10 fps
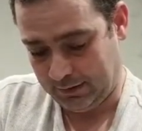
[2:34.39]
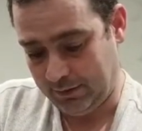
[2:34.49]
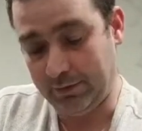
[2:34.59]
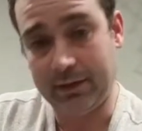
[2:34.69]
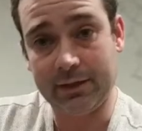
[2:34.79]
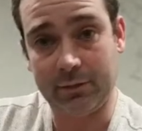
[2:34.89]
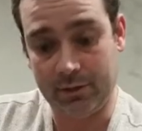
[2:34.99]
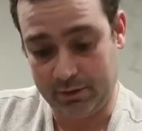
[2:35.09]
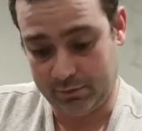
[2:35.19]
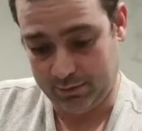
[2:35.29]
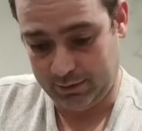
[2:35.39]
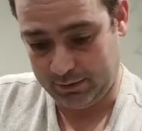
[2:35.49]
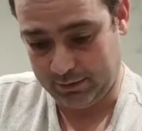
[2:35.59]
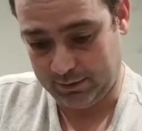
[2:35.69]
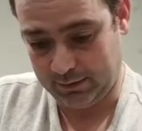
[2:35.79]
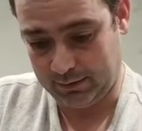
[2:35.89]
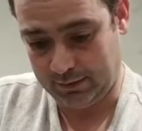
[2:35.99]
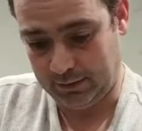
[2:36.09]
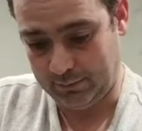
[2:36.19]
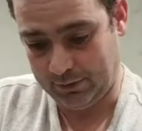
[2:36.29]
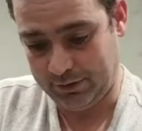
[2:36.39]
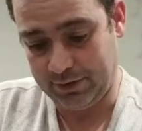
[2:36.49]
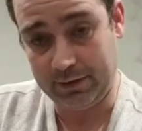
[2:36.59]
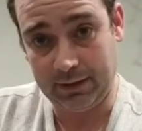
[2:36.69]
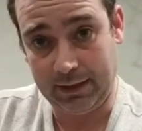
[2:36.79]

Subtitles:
I guess where this one is an emergency light,